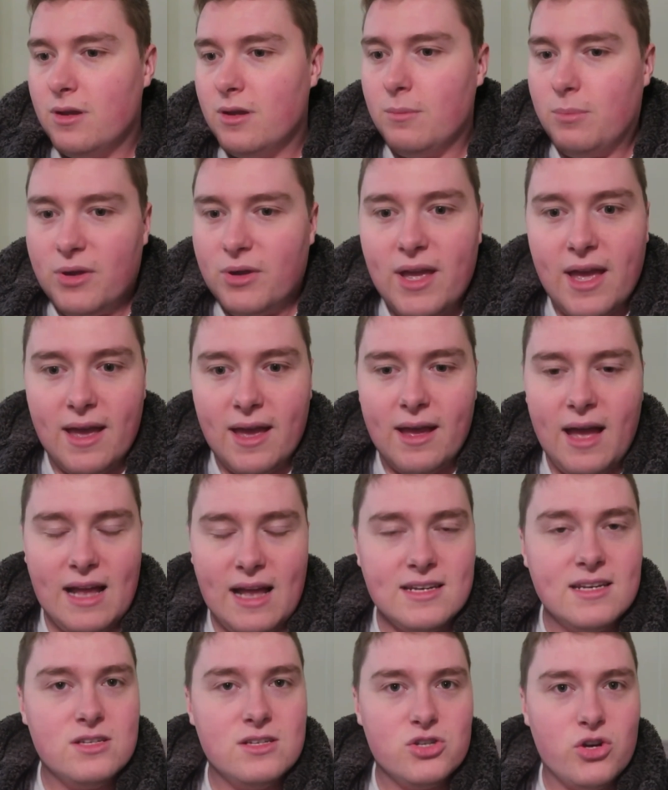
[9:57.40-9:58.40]
But yeah, I
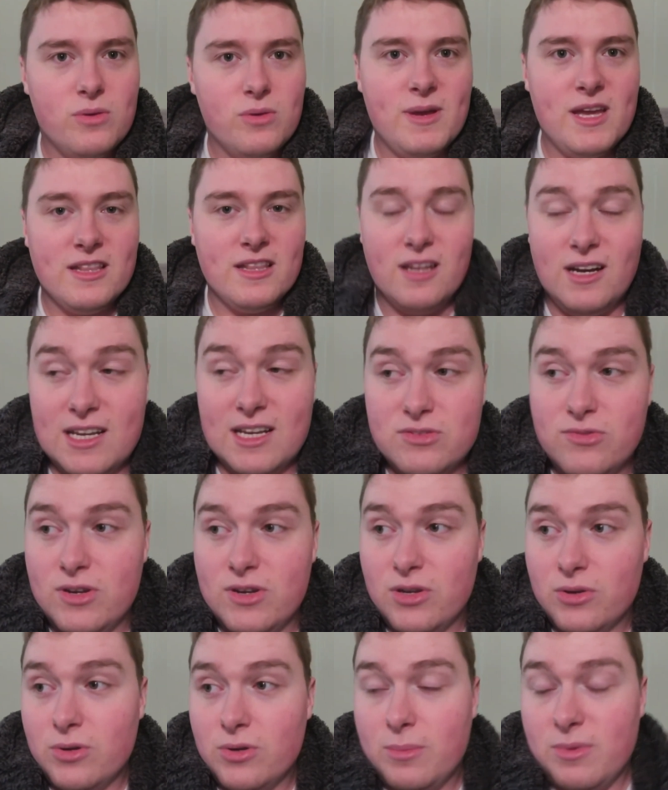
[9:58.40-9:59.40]
did enjoy making the last
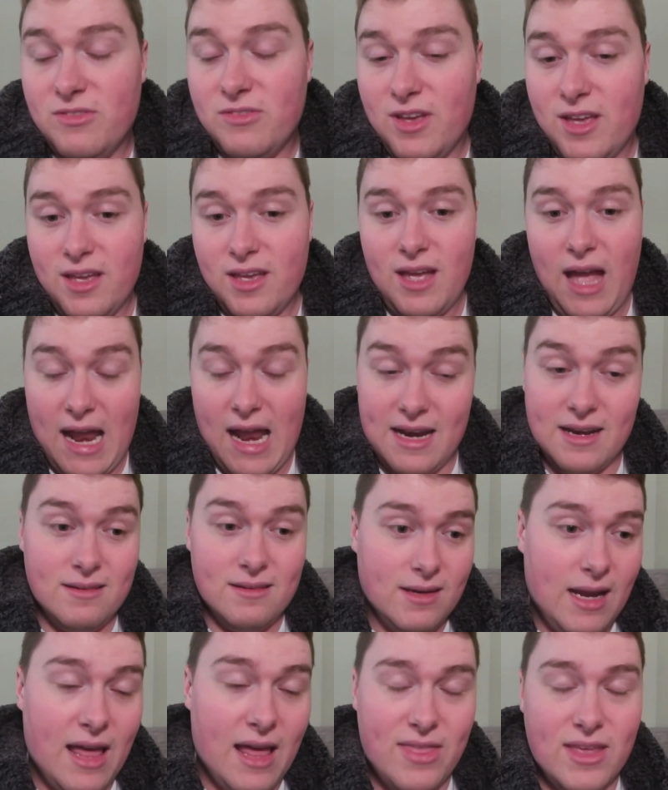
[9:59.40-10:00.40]
video, to be fair. And
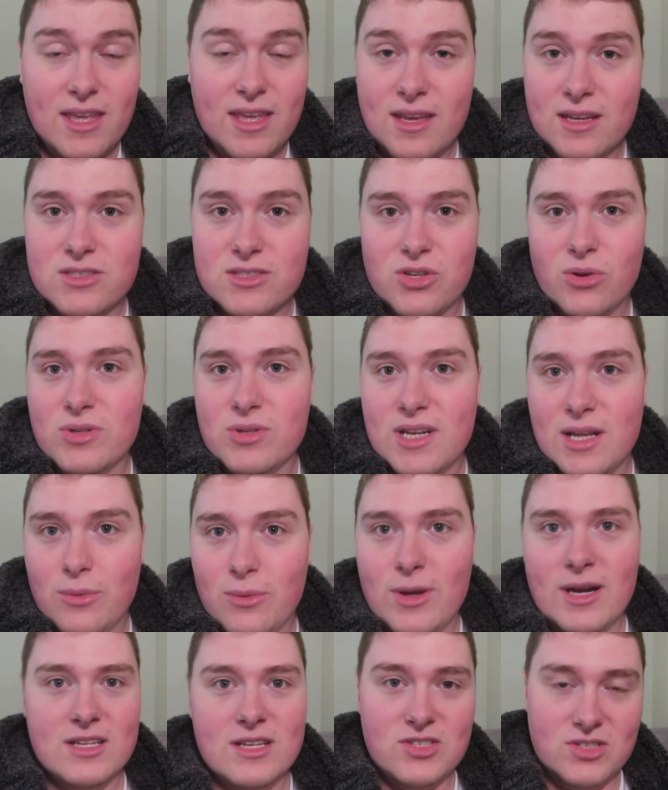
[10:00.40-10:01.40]
I think you can sort of tell
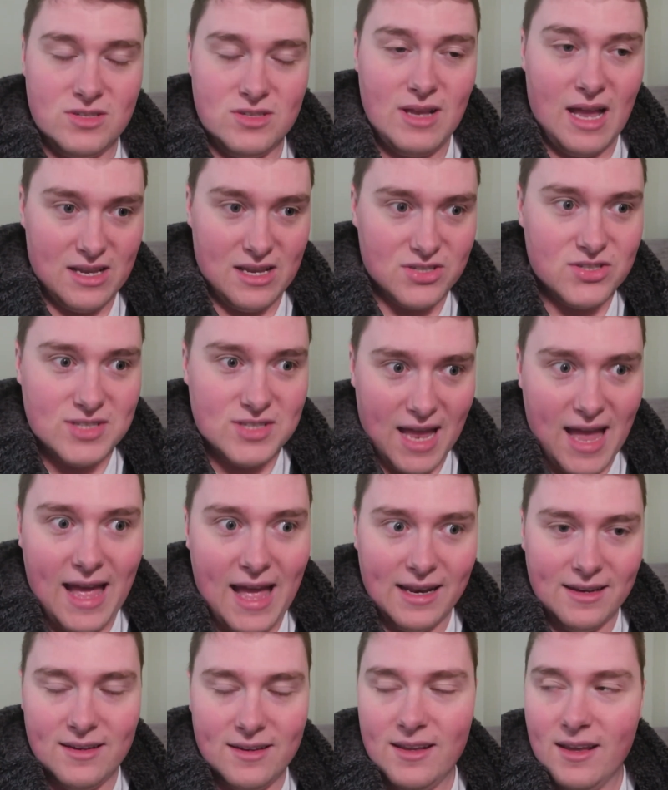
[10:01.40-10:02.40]
when I
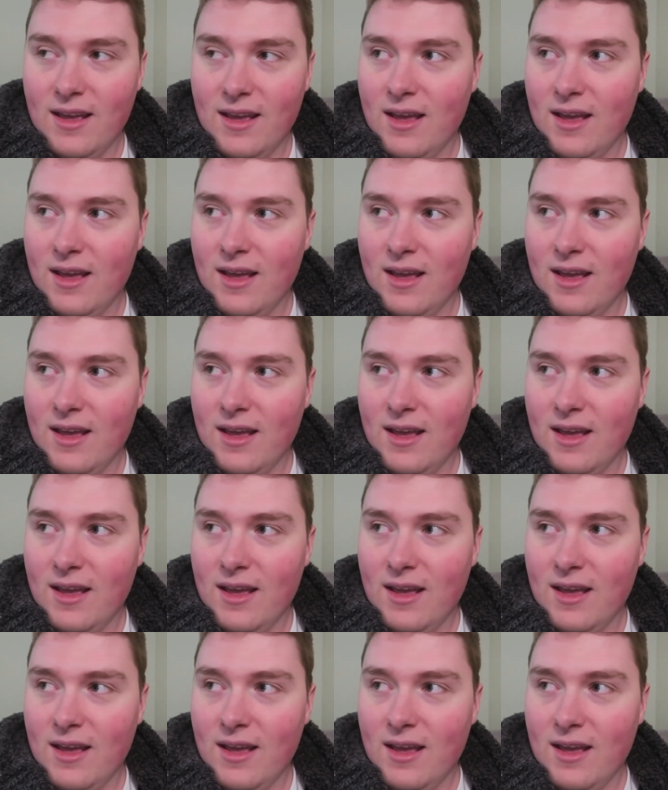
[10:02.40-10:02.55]
stand